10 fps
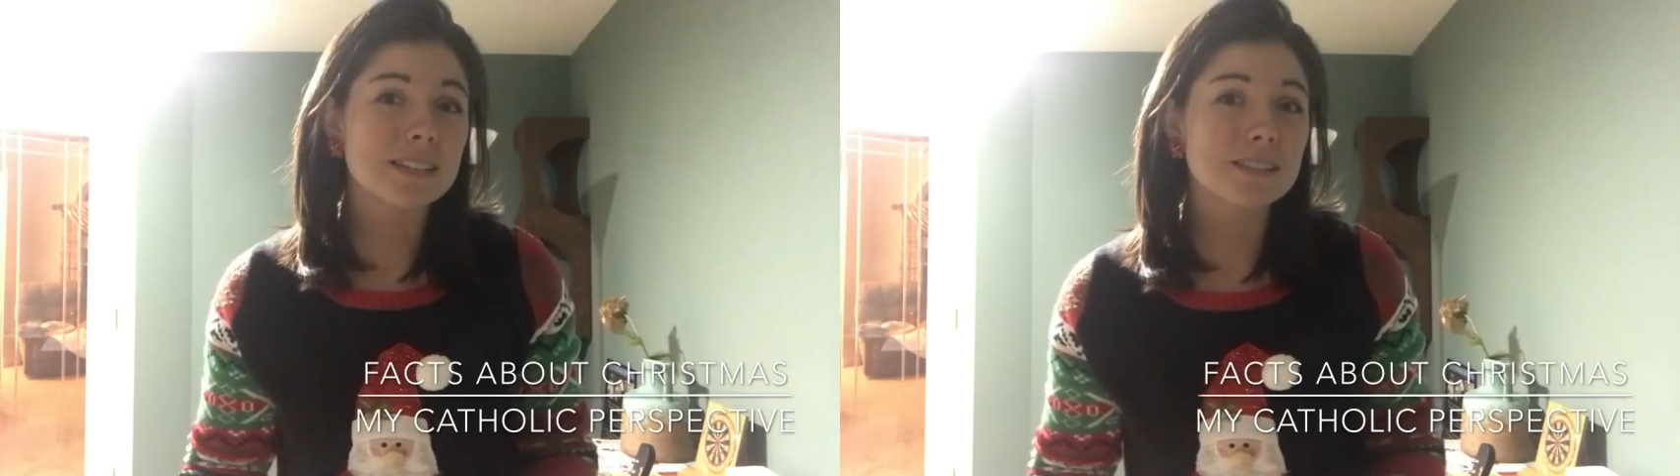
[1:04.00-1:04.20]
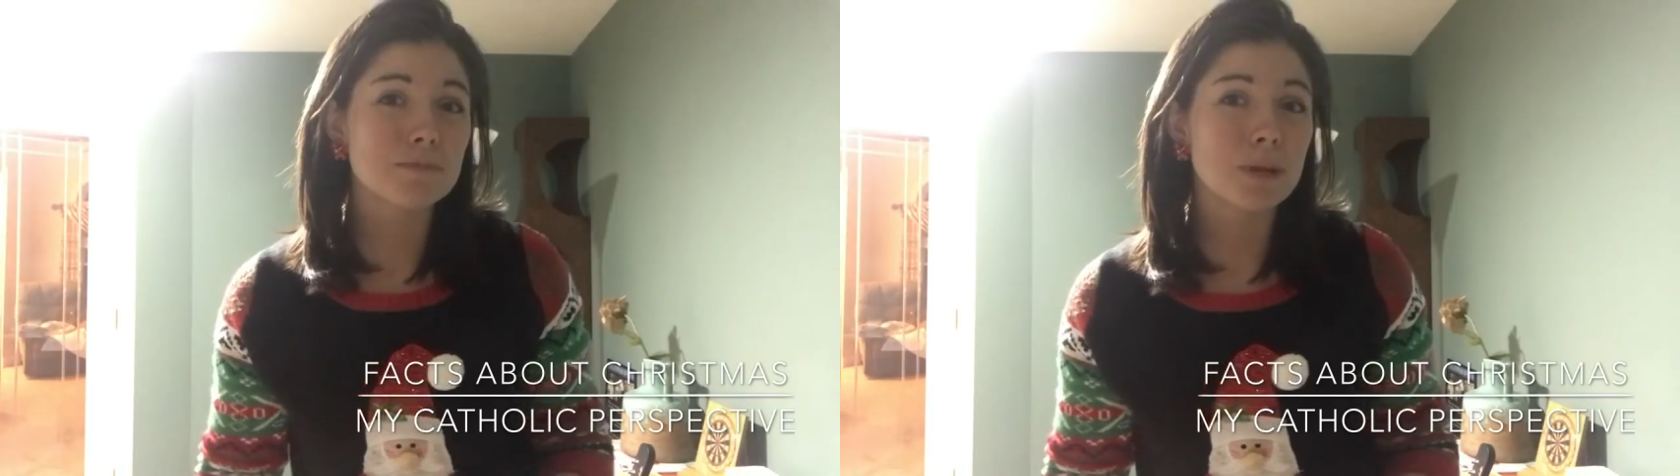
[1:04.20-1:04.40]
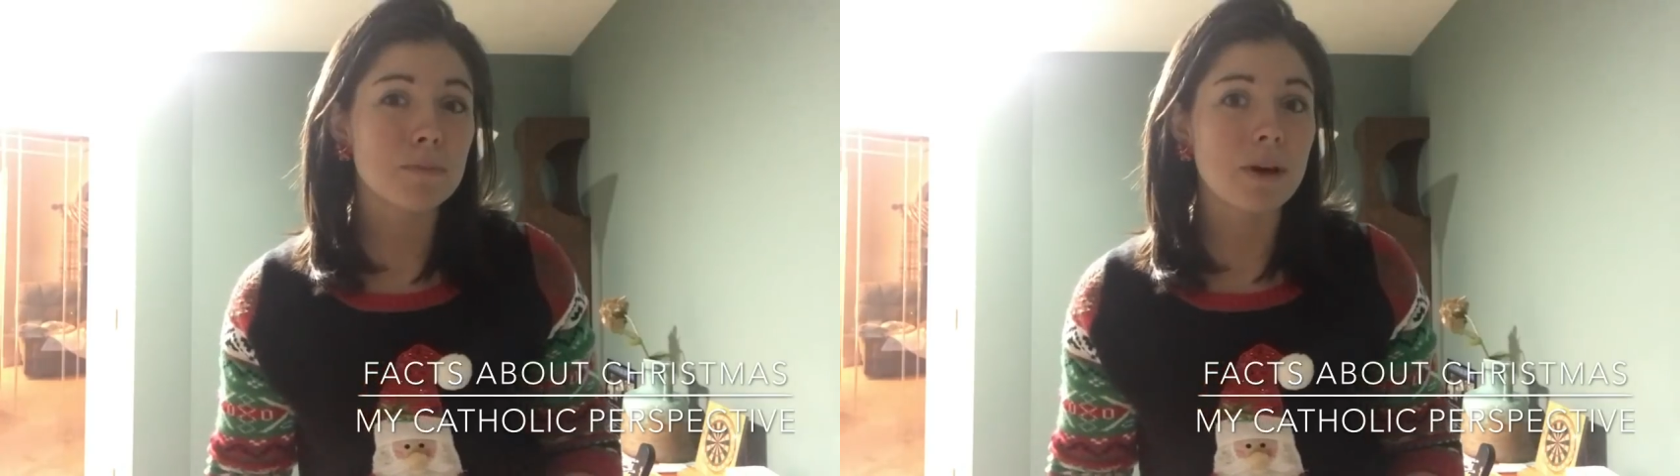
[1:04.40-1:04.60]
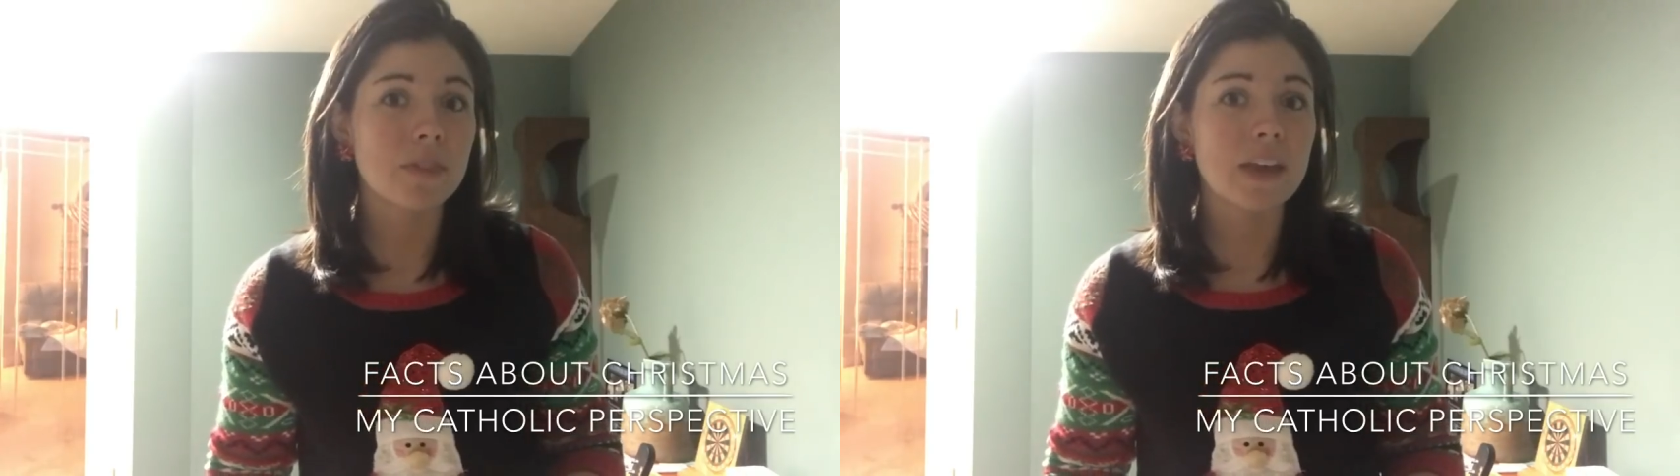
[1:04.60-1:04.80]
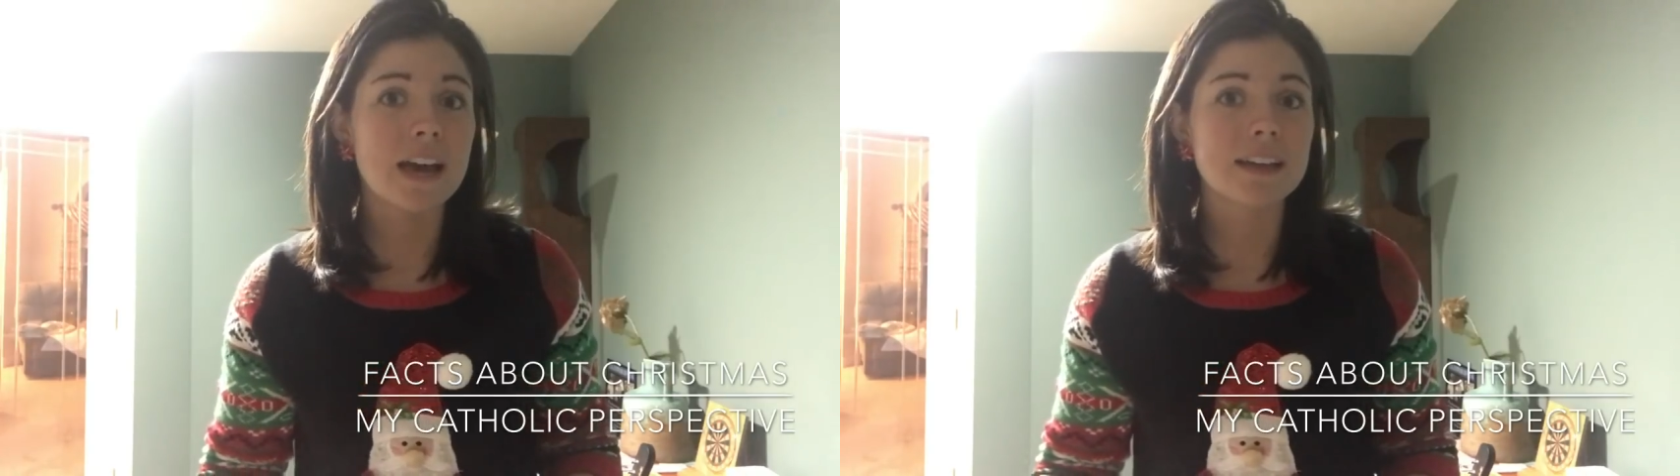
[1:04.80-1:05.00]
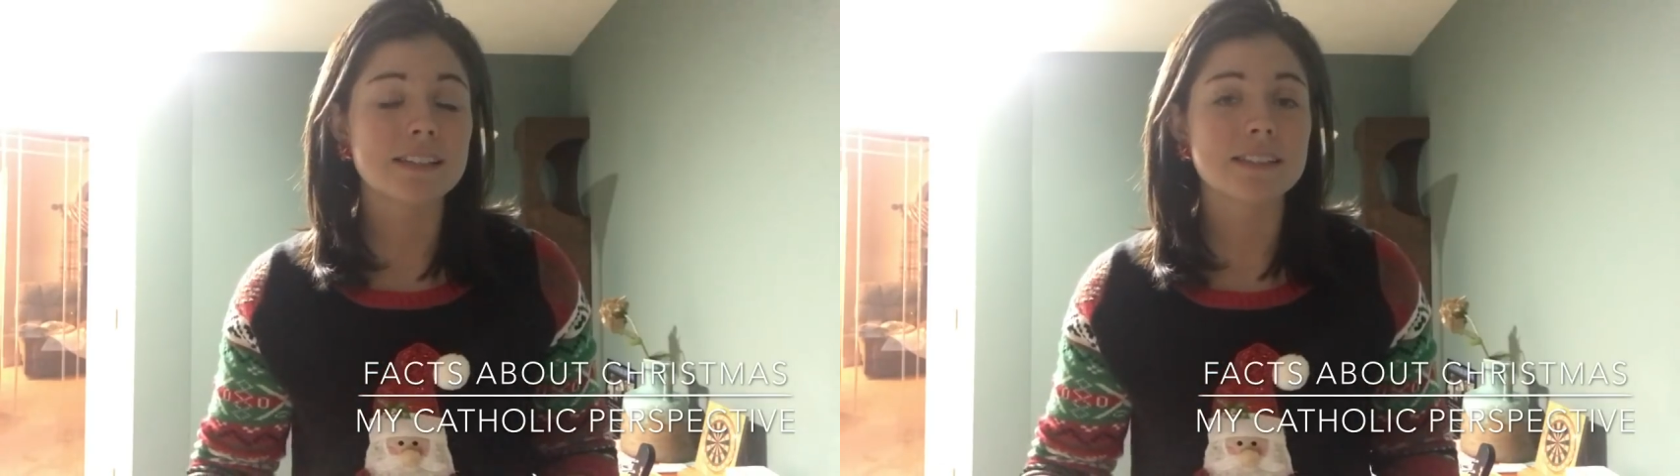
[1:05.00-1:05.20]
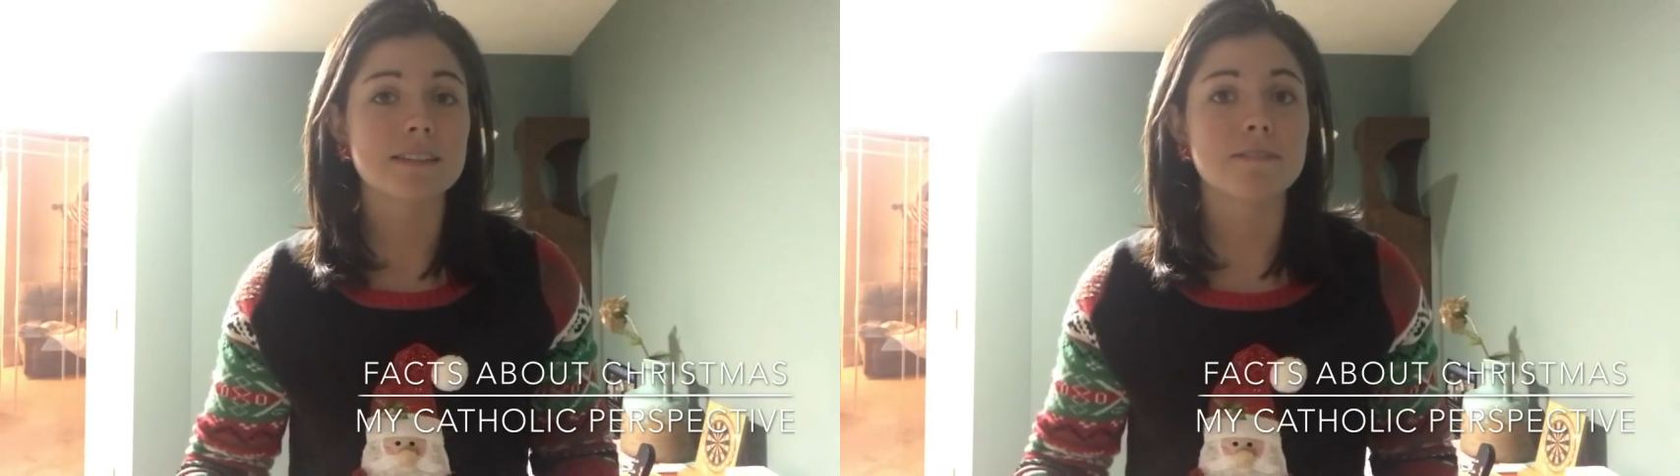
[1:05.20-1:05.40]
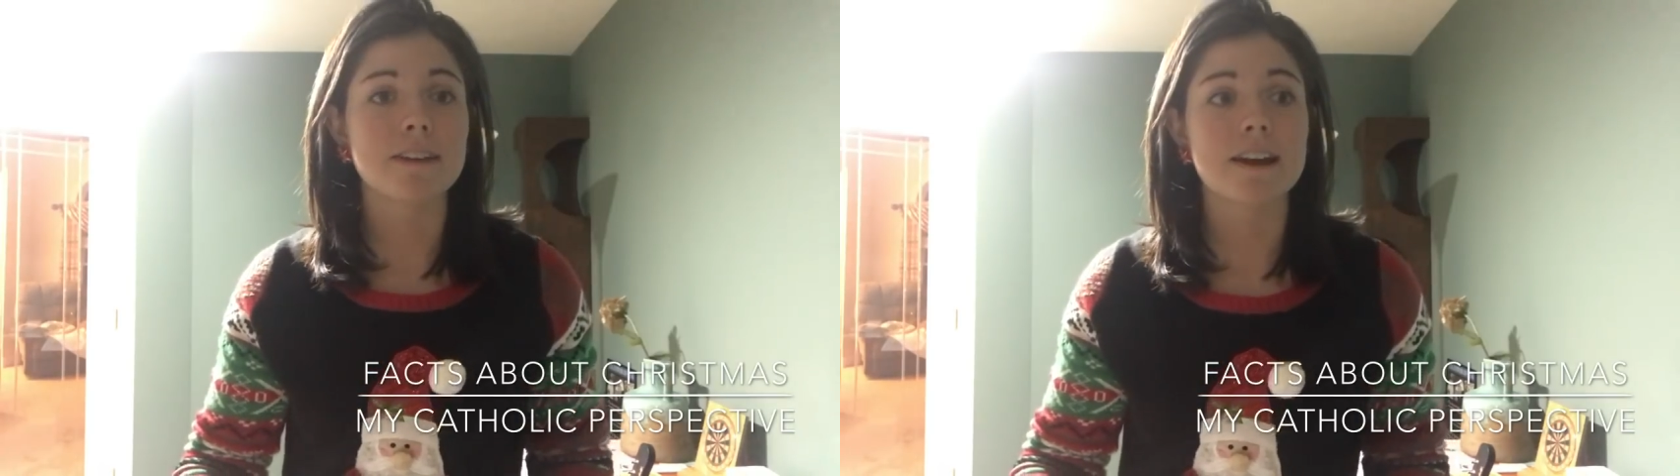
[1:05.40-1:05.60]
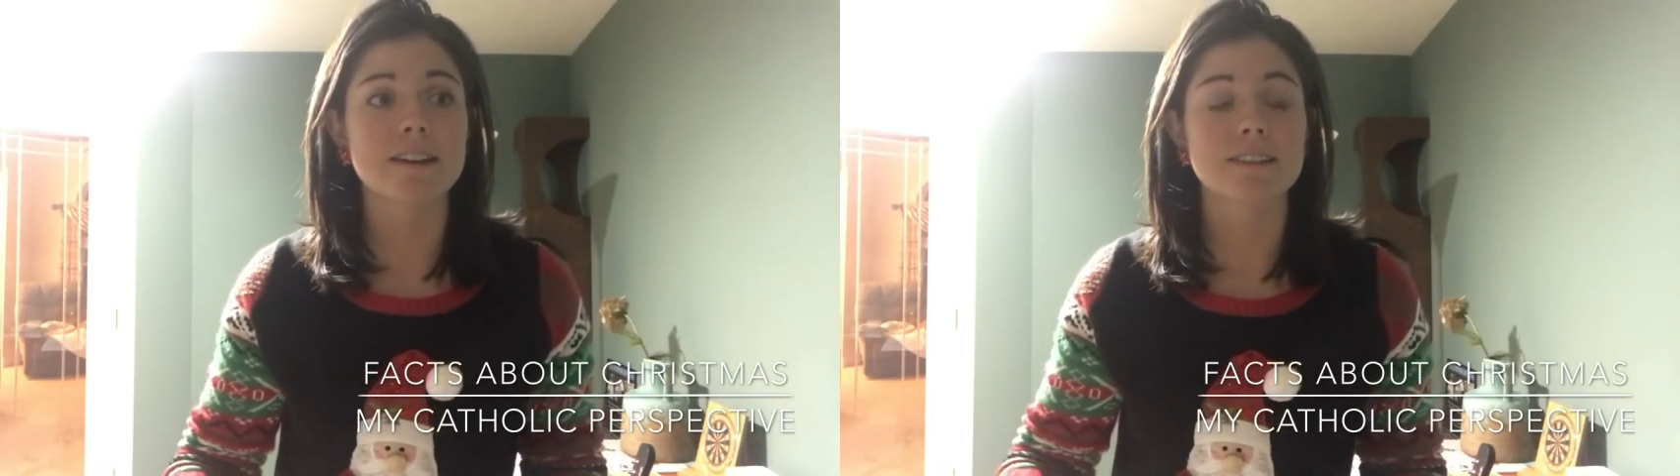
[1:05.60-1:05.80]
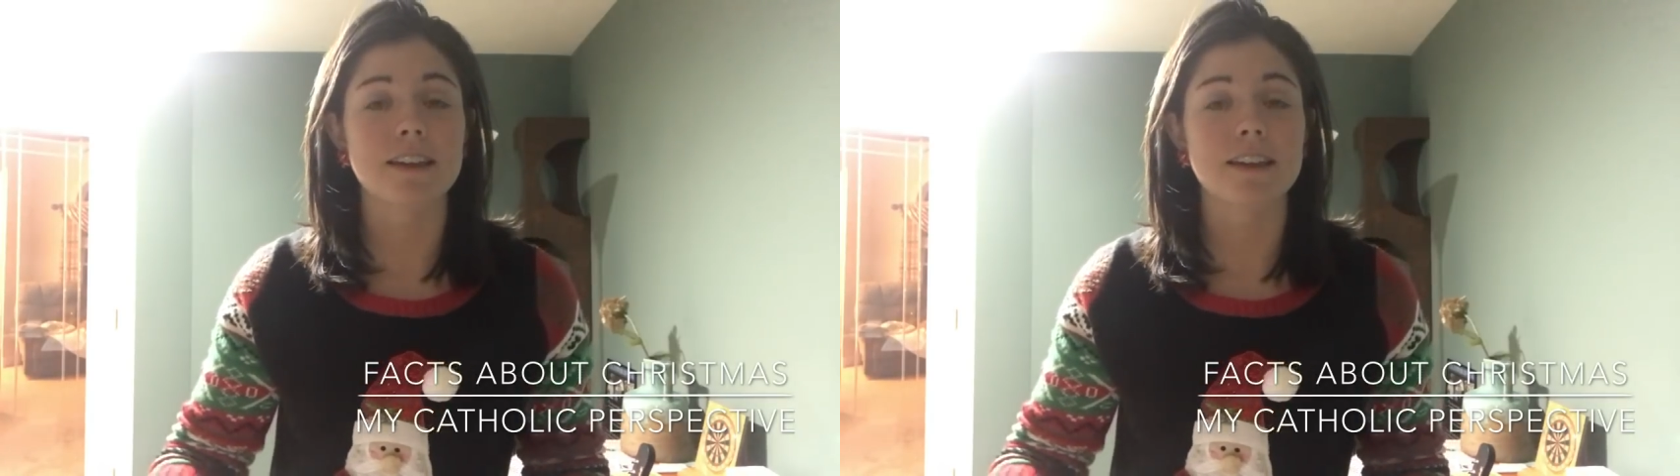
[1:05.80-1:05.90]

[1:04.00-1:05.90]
sense to me about that is the fact